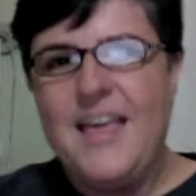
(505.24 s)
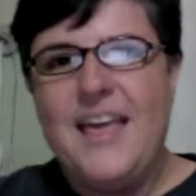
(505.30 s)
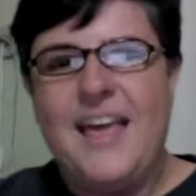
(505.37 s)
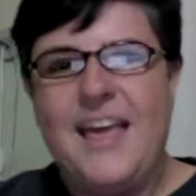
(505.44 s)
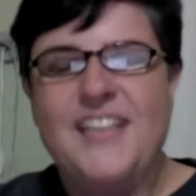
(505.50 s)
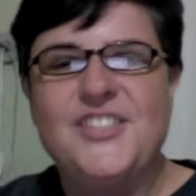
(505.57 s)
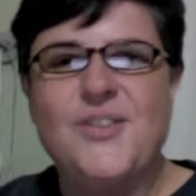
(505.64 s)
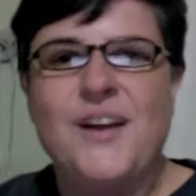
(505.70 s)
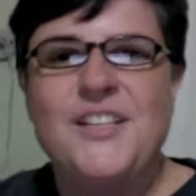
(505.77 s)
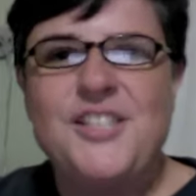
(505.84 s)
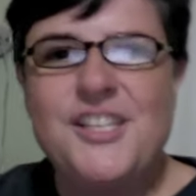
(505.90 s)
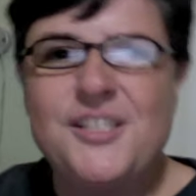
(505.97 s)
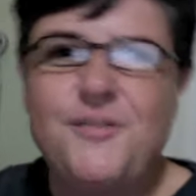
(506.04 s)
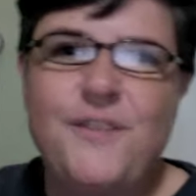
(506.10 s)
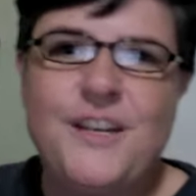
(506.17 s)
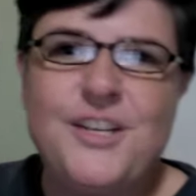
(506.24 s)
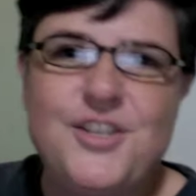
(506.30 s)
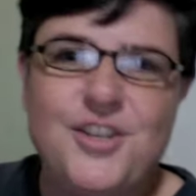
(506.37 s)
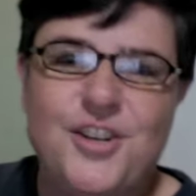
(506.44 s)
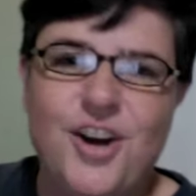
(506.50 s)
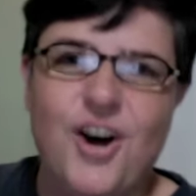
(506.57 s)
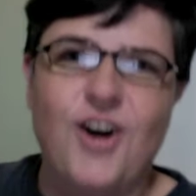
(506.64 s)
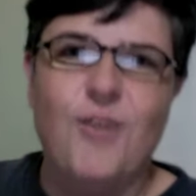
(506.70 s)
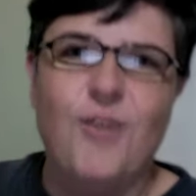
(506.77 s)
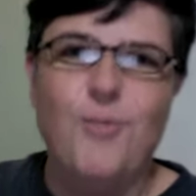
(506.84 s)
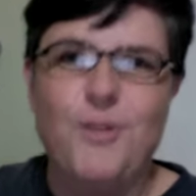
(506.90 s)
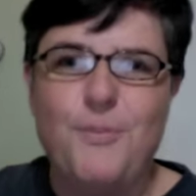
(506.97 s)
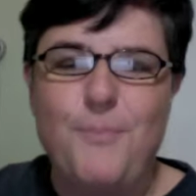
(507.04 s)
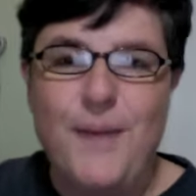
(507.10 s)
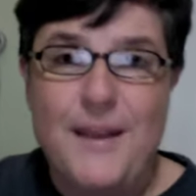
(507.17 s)
And so I just finished a call
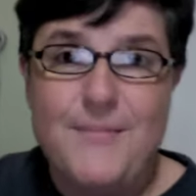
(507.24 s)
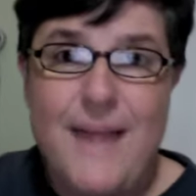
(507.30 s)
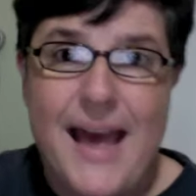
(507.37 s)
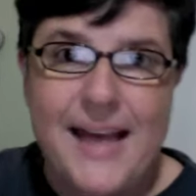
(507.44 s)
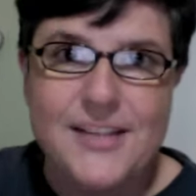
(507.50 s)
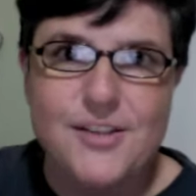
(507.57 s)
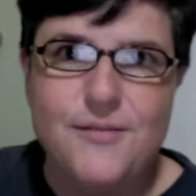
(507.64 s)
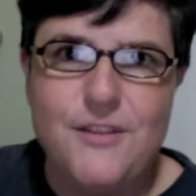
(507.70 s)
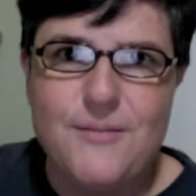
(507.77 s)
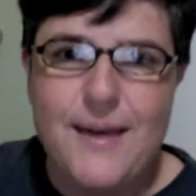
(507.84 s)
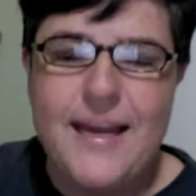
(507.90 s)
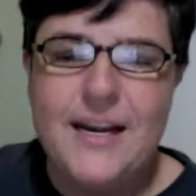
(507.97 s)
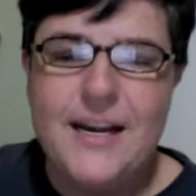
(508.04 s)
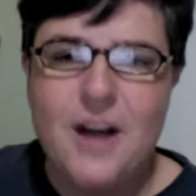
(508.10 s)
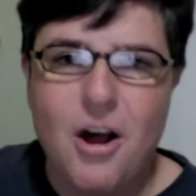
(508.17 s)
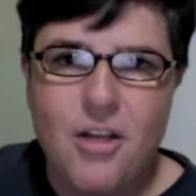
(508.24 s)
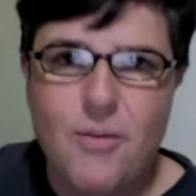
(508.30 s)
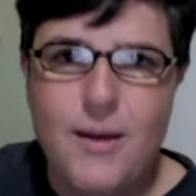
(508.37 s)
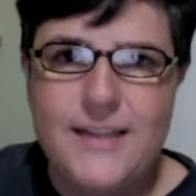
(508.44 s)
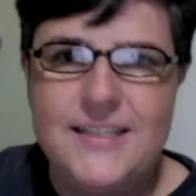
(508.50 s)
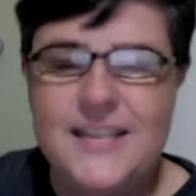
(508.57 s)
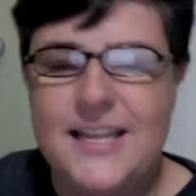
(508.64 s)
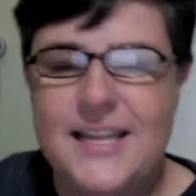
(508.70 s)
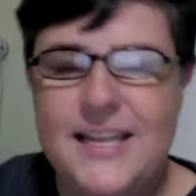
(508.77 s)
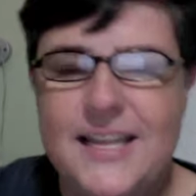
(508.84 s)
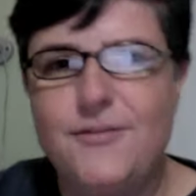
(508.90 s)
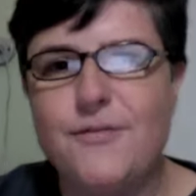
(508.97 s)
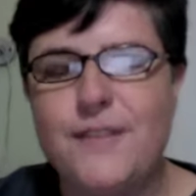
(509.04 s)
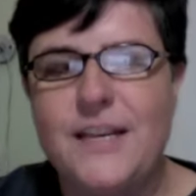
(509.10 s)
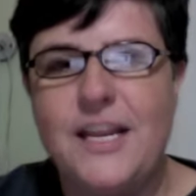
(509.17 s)
with Ben Mack, so if you made it all the way to the end of
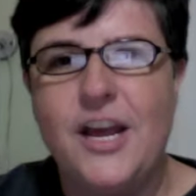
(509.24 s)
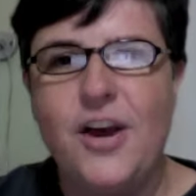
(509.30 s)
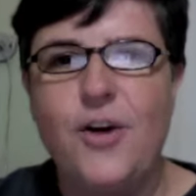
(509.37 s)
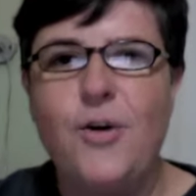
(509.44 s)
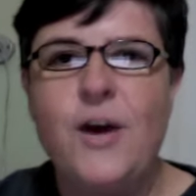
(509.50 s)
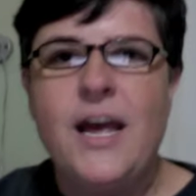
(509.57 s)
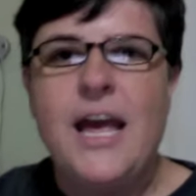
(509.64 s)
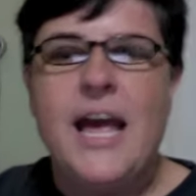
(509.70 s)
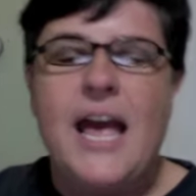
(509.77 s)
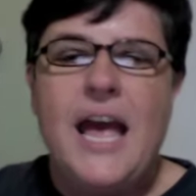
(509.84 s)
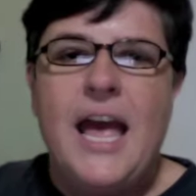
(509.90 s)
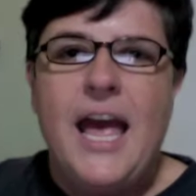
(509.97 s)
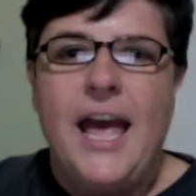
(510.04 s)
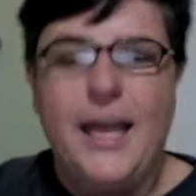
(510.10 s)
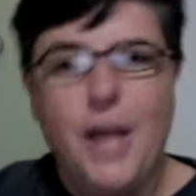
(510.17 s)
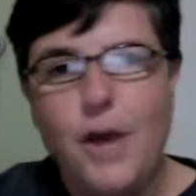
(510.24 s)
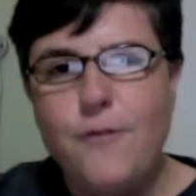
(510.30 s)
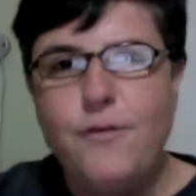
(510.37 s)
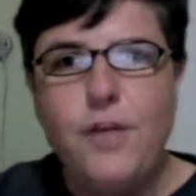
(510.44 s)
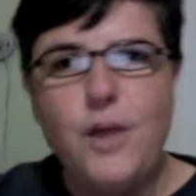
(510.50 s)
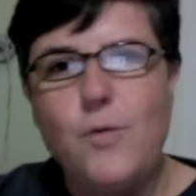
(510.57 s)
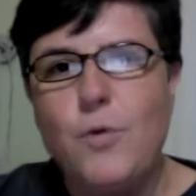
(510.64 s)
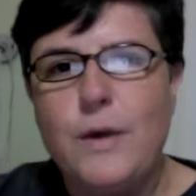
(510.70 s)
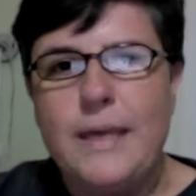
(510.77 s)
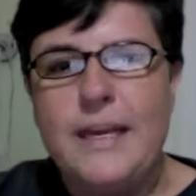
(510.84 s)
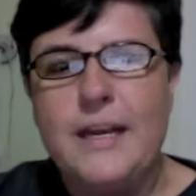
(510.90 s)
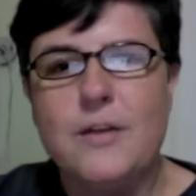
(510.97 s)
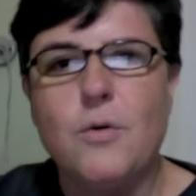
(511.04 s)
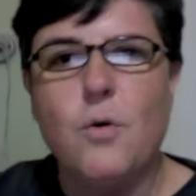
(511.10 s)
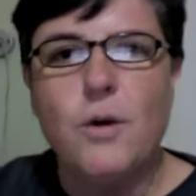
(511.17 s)
your video, and hopefully we'll get
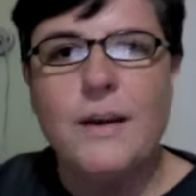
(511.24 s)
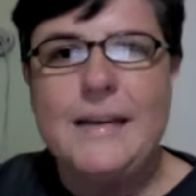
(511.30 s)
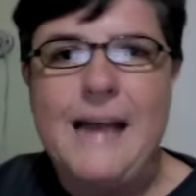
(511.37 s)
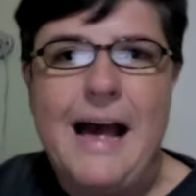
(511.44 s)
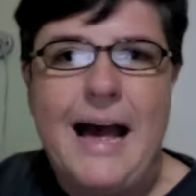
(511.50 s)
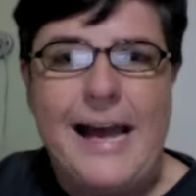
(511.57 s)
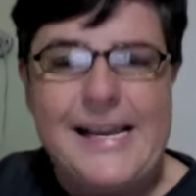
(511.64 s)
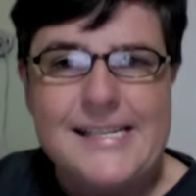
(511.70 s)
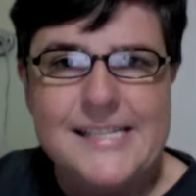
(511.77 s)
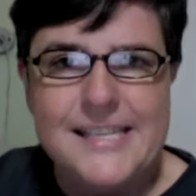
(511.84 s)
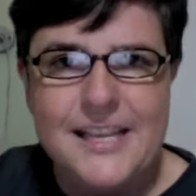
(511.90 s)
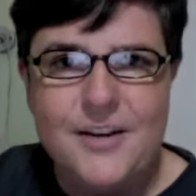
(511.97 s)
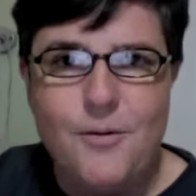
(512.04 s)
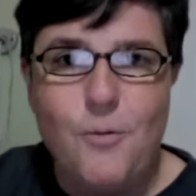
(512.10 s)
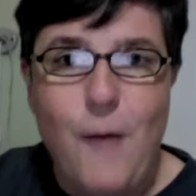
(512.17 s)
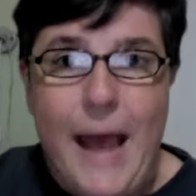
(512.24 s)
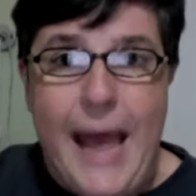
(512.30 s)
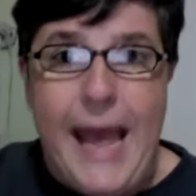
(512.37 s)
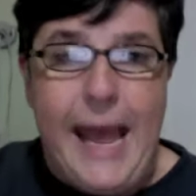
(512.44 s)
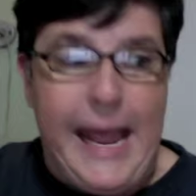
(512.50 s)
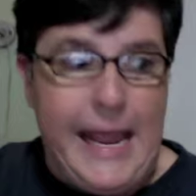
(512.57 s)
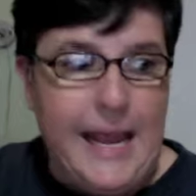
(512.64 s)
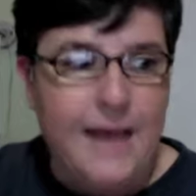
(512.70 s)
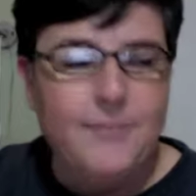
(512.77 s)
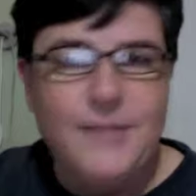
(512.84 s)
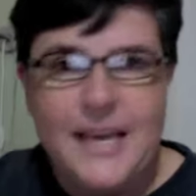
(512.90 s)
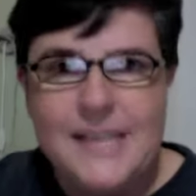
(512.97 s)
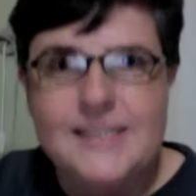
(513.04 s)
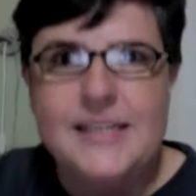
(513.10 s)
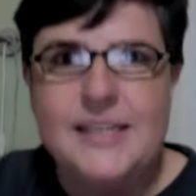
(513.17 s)
it organized in a way, I'm
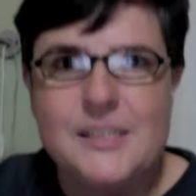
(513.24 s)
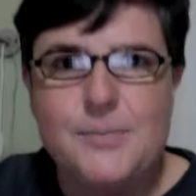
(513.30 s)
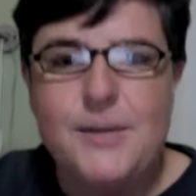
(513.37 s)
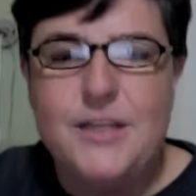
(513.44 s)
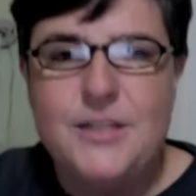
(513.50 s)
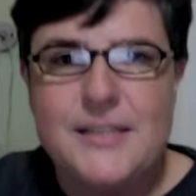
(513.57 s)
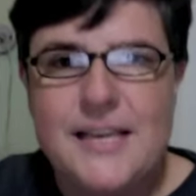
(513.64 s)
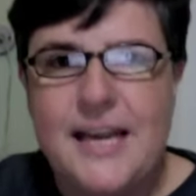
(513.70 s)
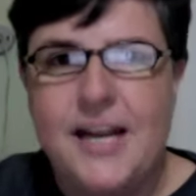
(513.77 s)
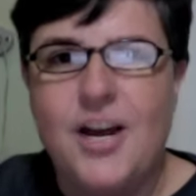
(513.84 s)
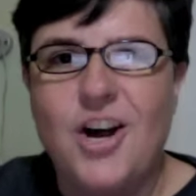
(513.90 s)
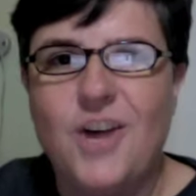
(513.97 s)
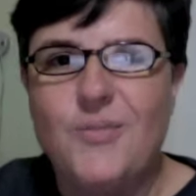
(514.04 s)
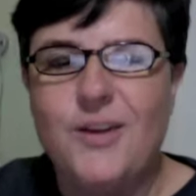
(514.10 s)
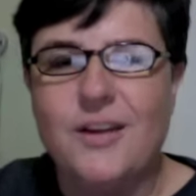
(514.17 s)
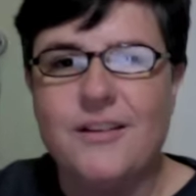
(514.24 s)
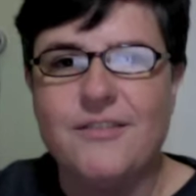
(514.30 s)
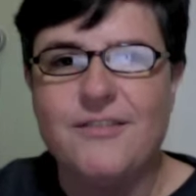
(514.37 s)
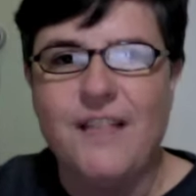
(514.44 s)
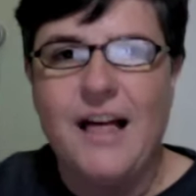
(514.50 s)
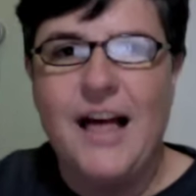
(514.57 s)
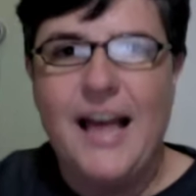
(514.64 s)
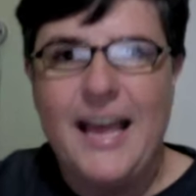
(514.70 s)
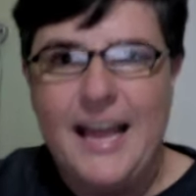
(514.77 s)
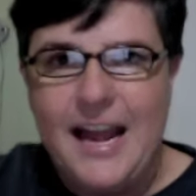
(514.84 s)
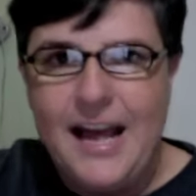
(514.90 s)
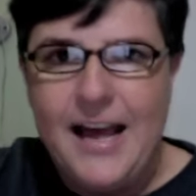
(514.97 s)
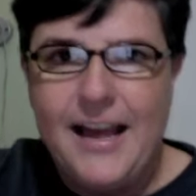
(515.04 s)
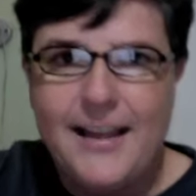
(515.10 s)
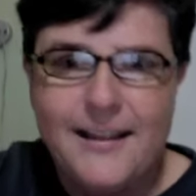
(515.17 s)
guessing, because Ben just kind of called me on the fly and
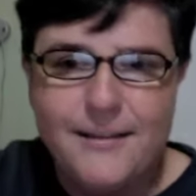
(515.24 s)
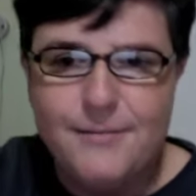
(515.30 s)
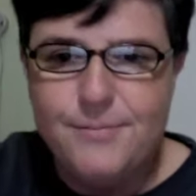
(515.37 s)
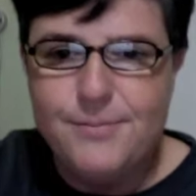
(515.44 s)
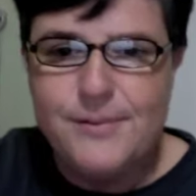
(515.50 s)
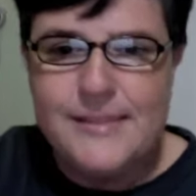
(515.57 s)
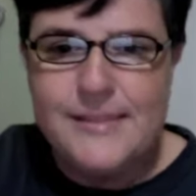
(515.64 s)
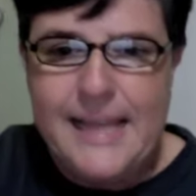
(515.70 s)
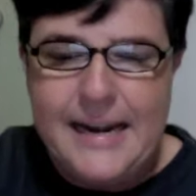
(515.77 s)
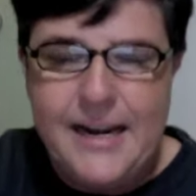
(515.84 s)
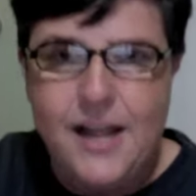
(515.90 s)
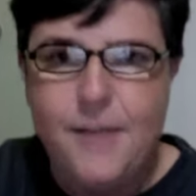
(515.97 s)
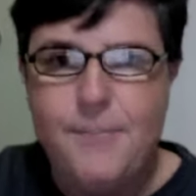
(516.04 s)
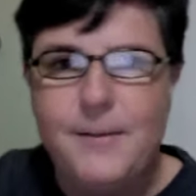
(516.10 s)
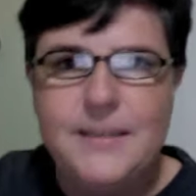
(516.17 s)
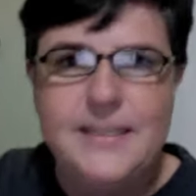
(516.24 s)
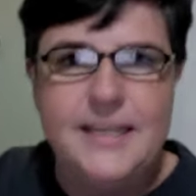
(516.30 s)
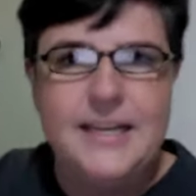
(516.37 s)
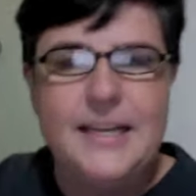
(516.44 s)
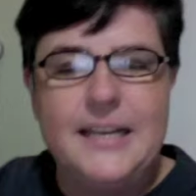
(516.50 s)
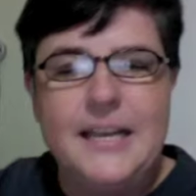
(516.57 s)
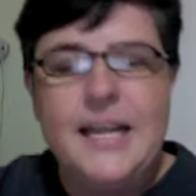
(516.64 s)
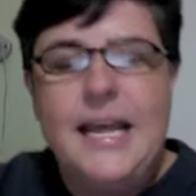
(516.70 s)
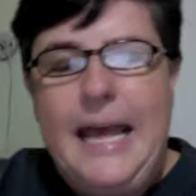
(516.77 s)
I set it up and did it.